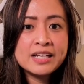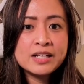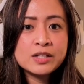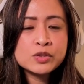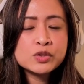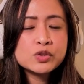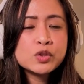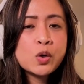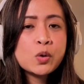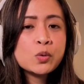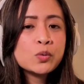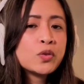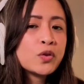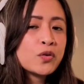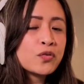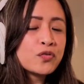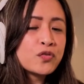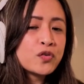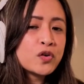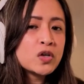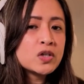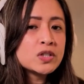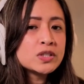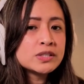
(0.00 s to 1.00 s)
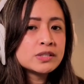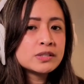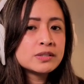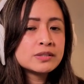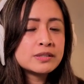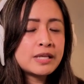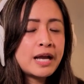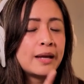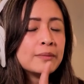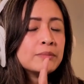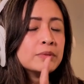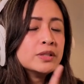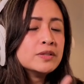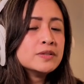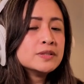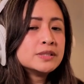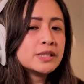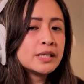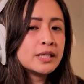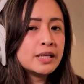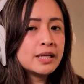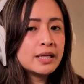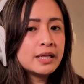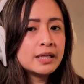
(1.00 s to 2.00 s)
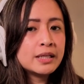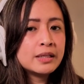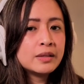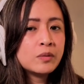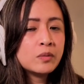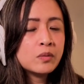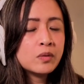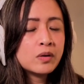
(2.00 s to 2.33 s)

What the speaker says: So the first time you did it,